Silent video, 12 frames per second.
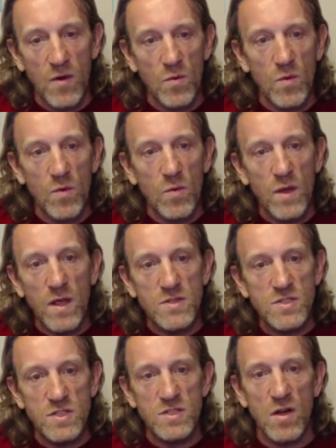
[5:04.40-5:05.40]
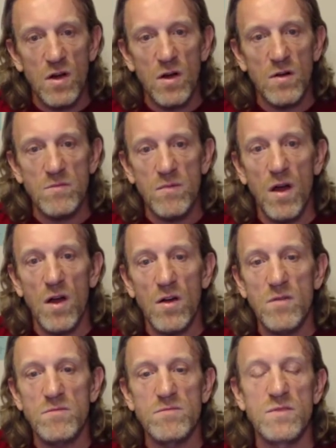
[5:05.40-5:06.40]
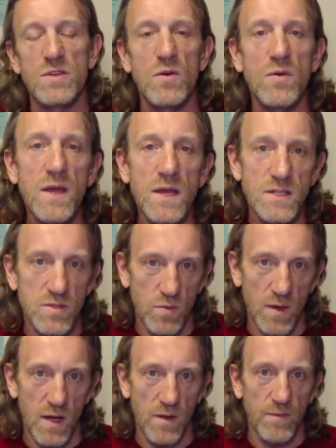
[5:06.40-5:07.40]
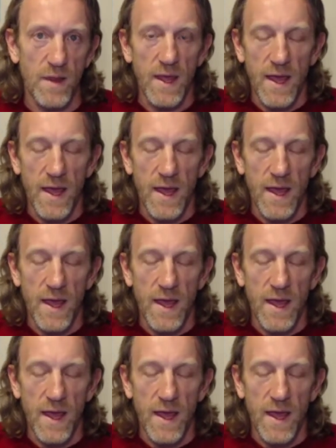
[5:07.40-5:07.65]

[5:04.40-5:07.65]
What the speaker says: We just aren't doing as well.